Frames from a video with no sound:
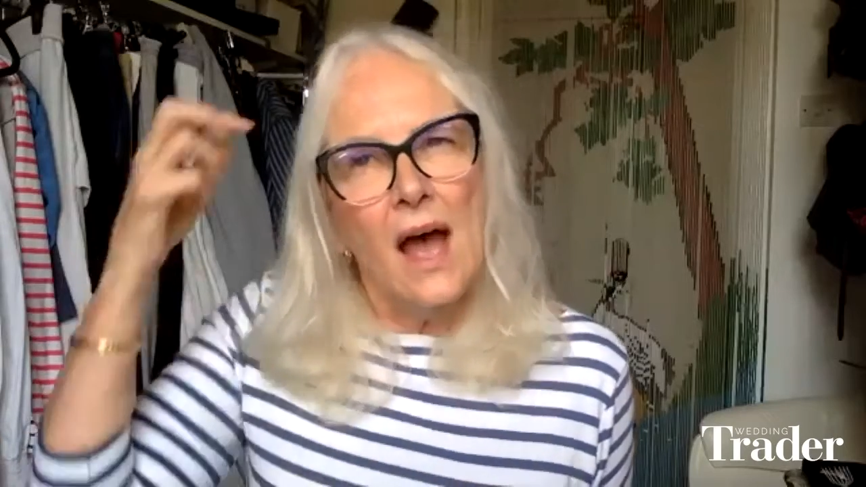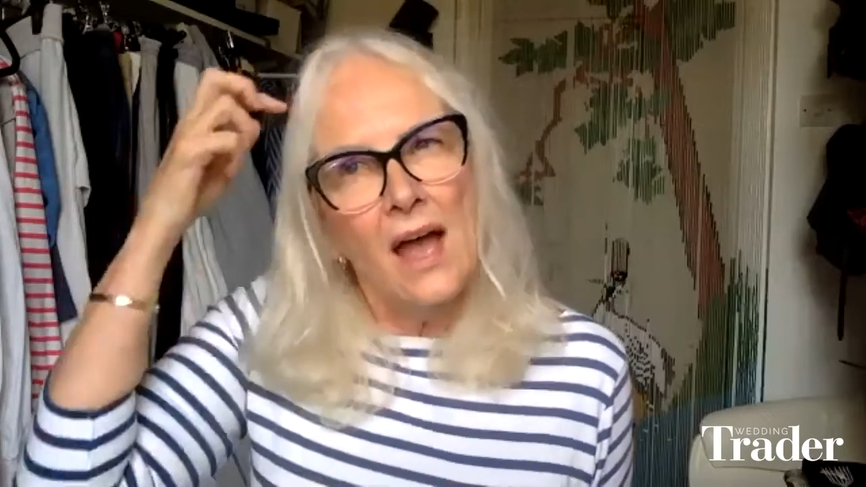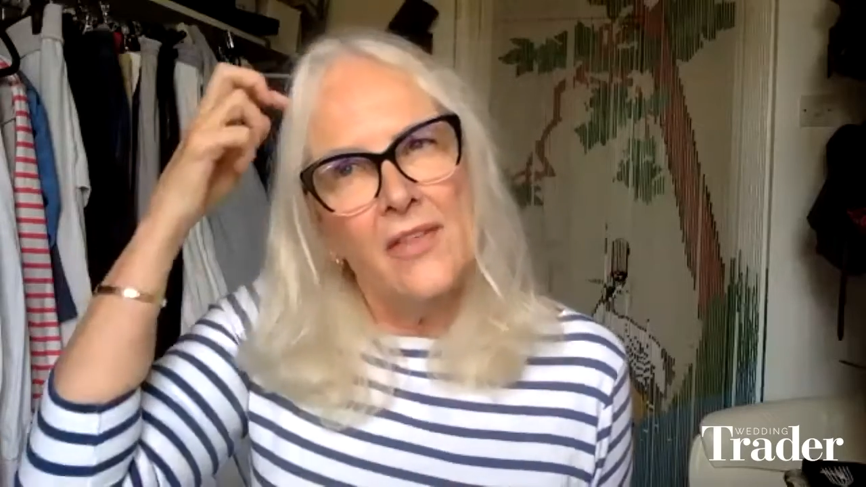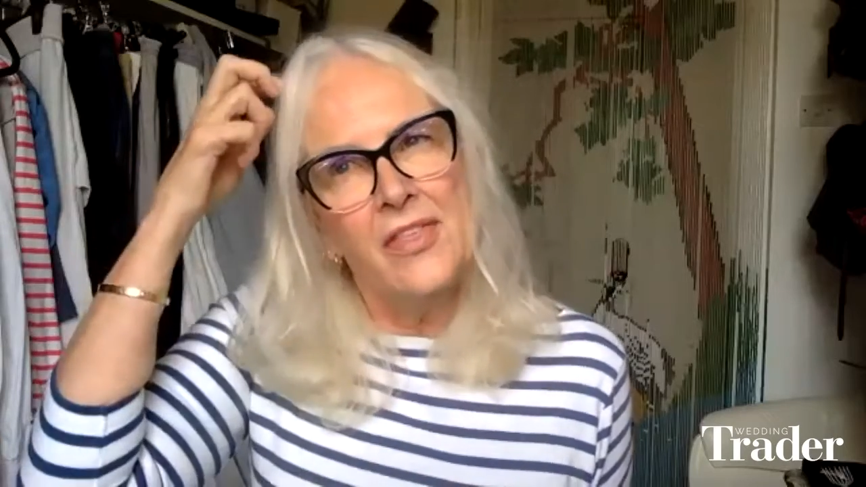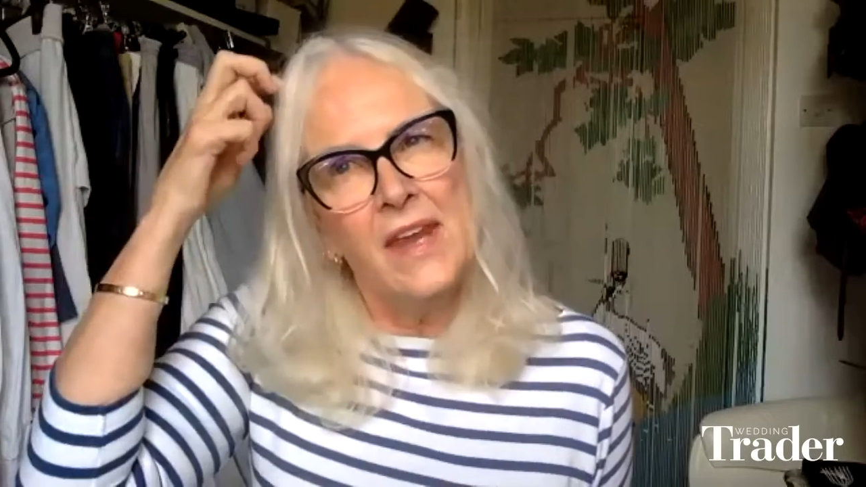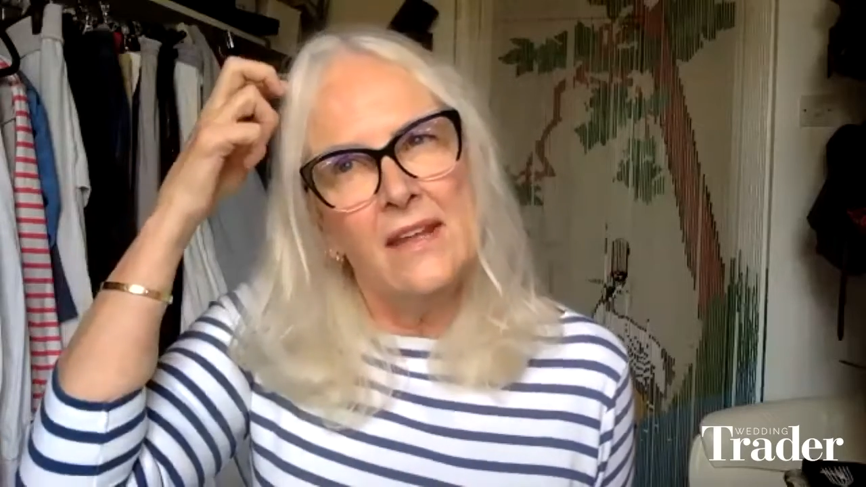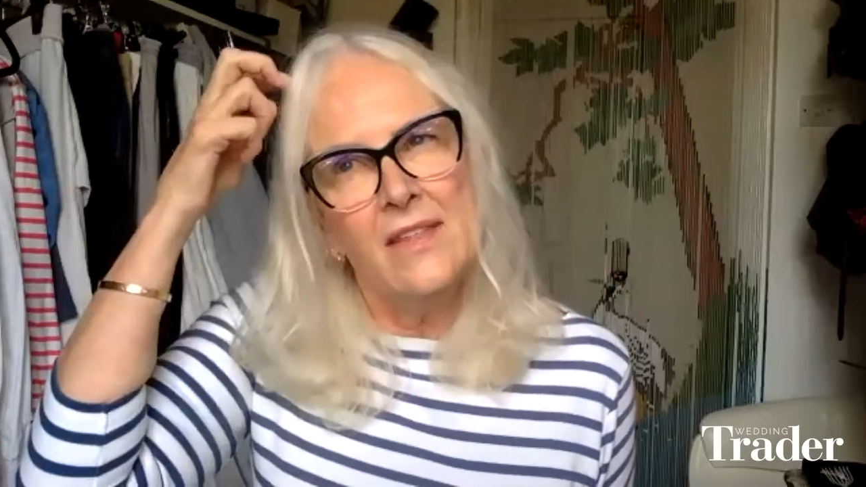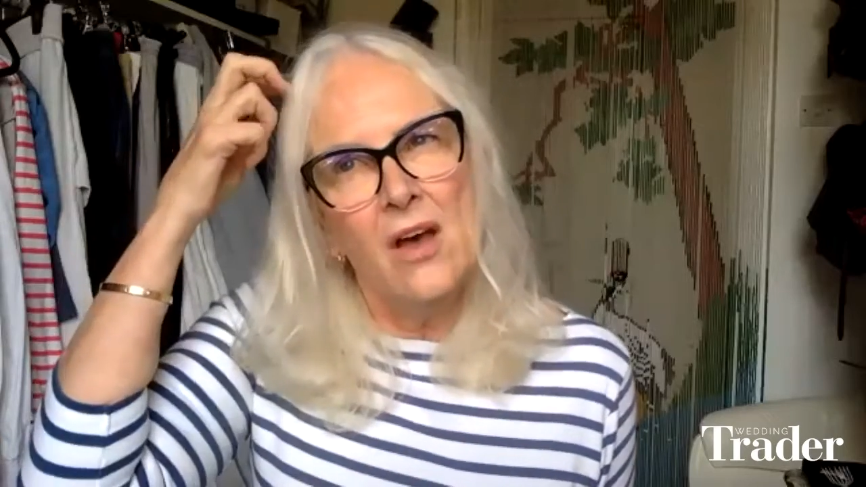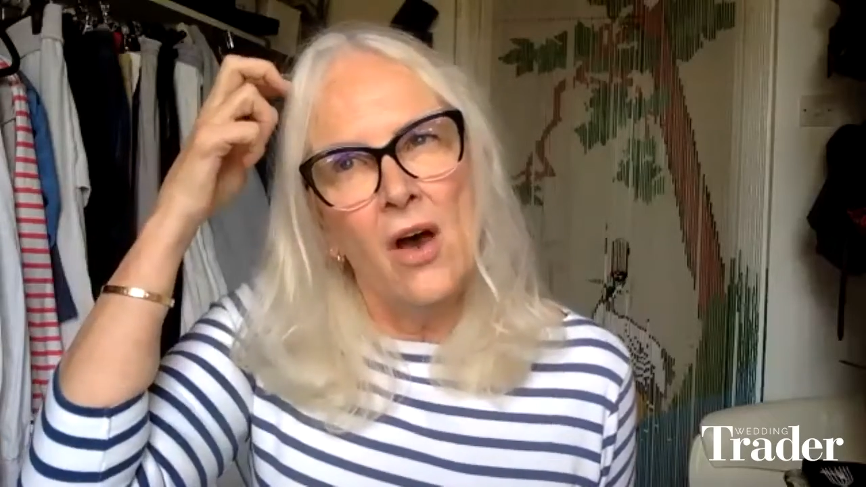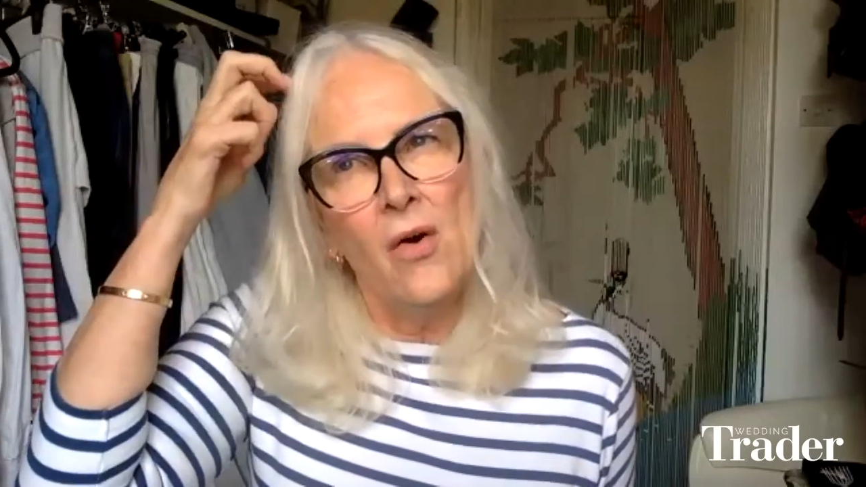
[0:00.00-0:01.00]
I think
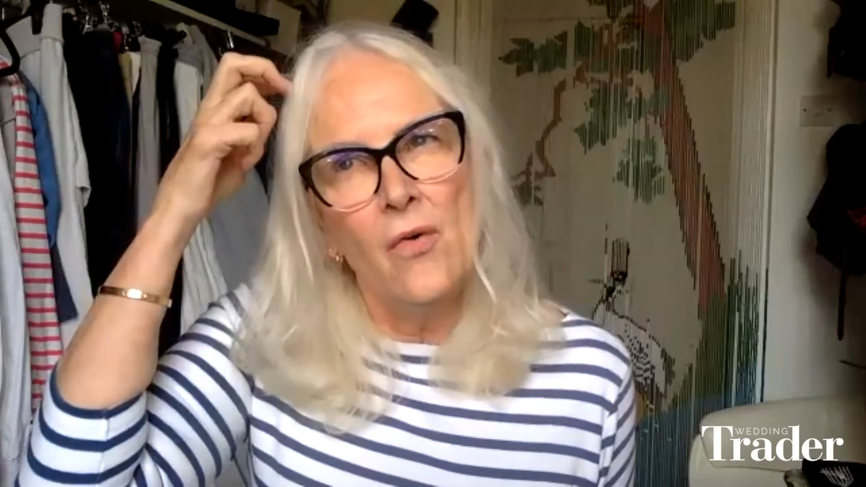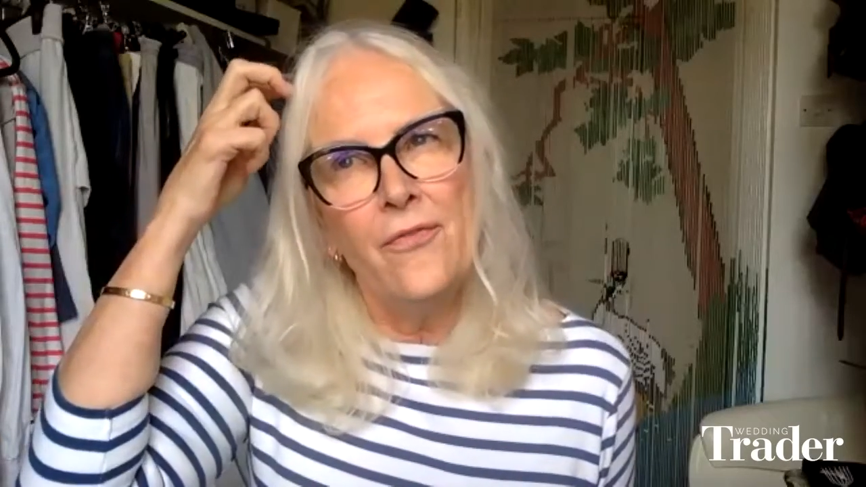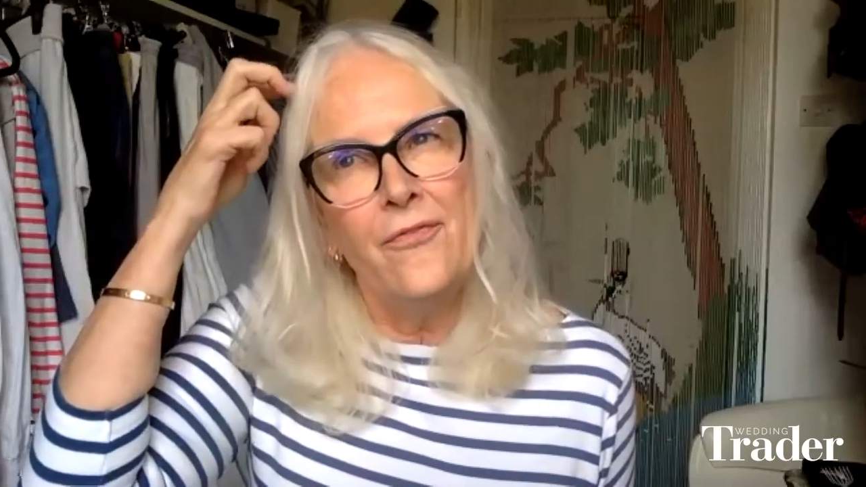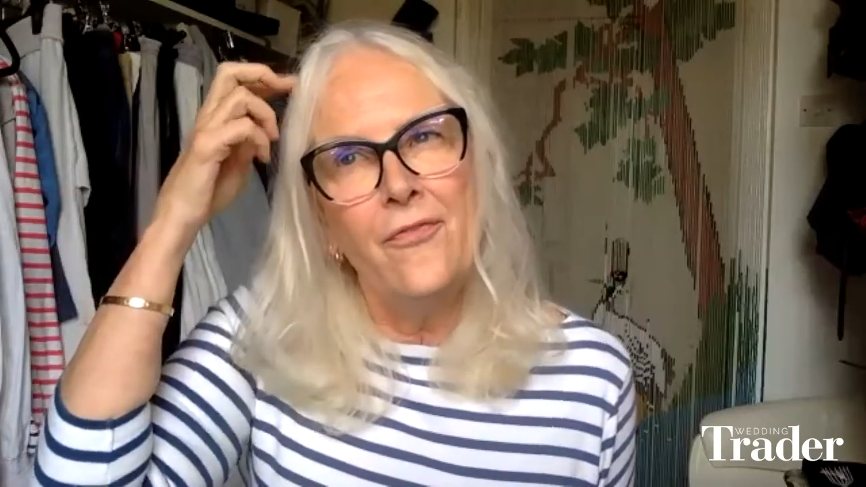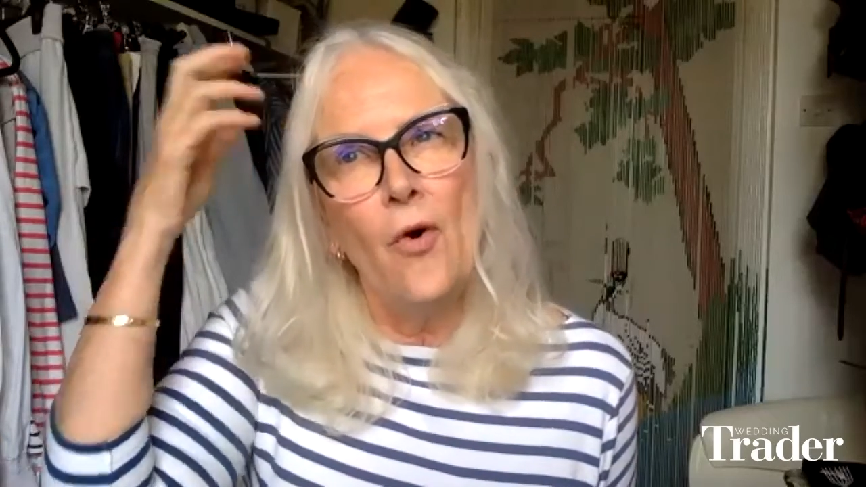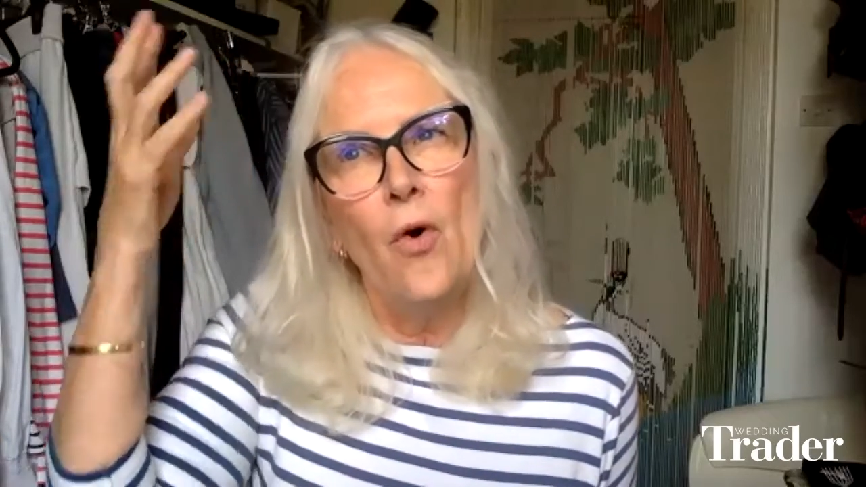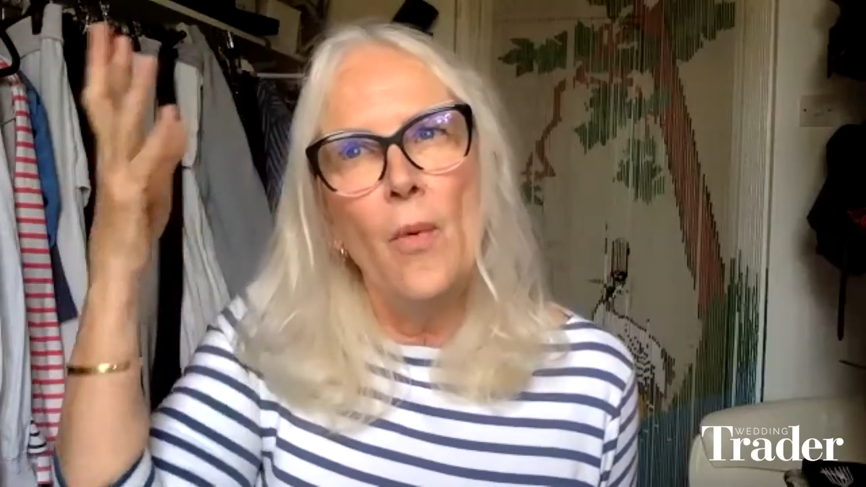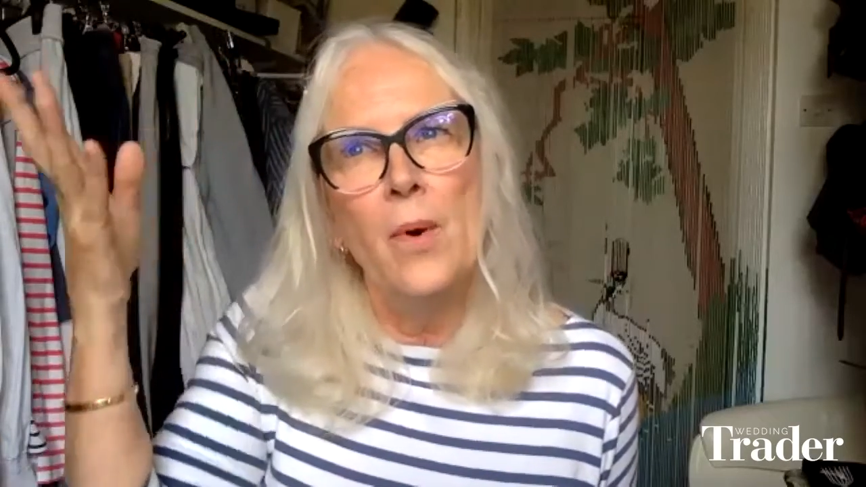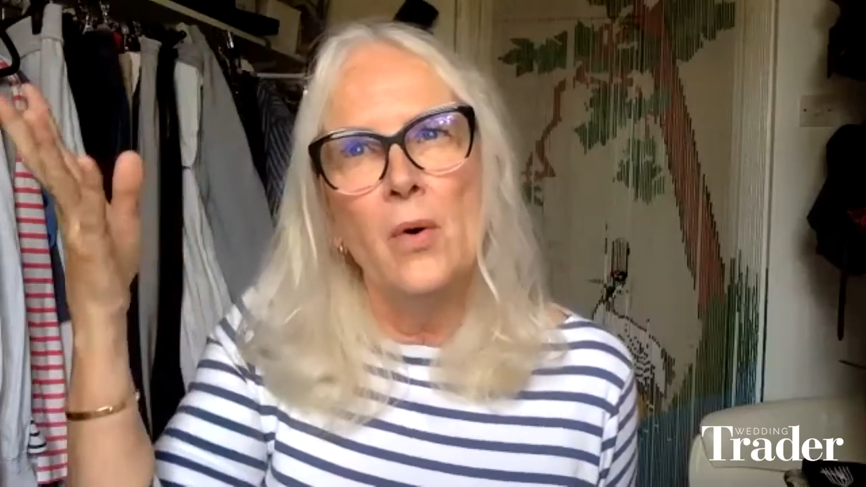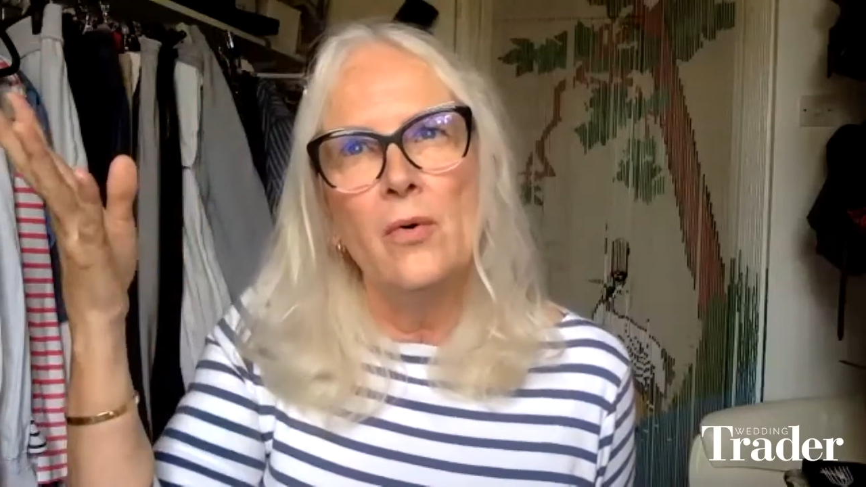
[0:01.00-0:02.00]
the whole
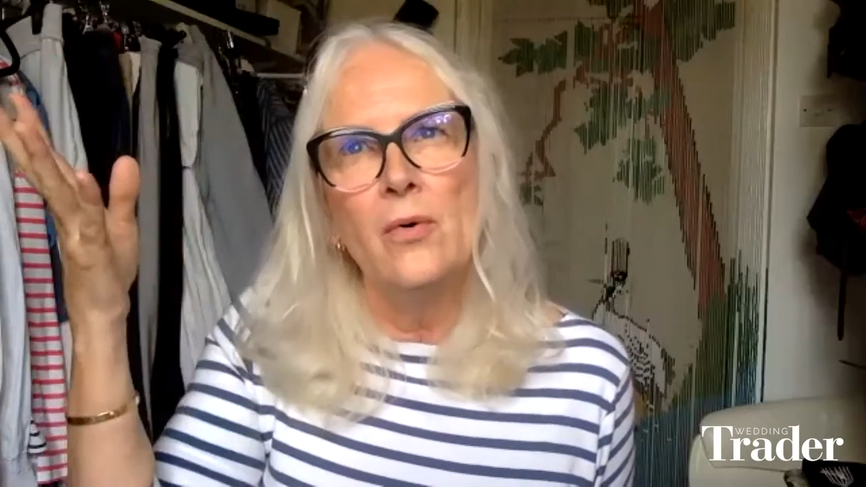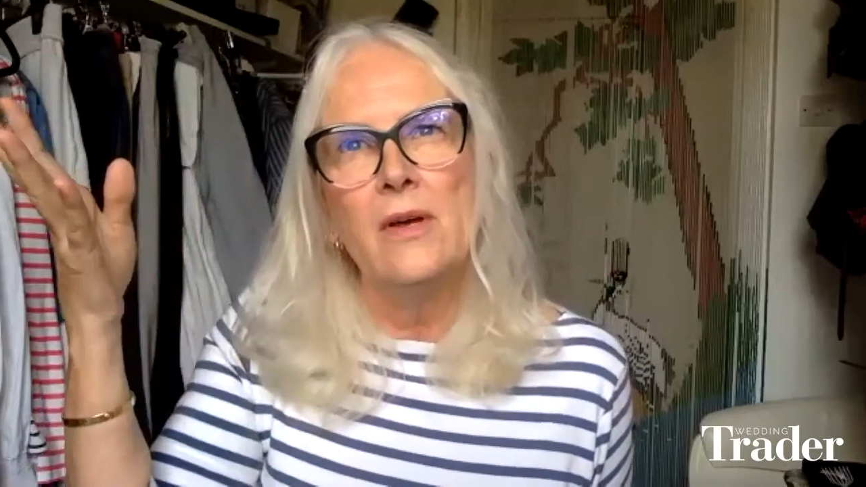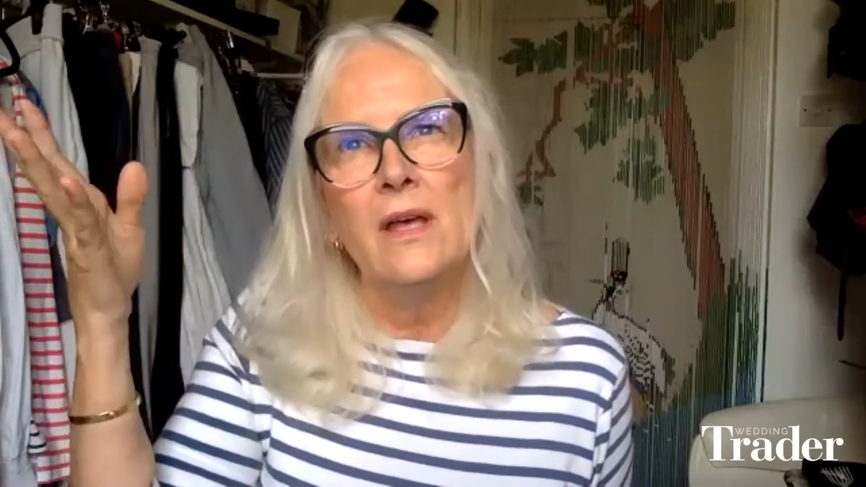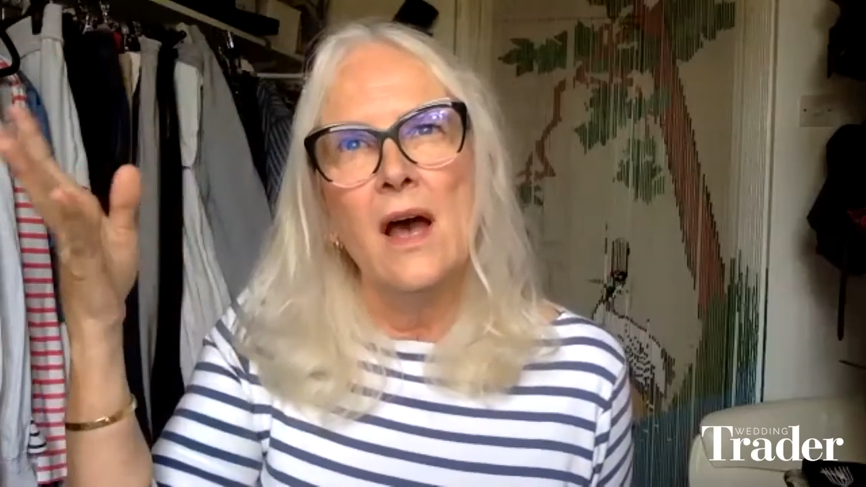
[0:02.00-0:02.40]
formal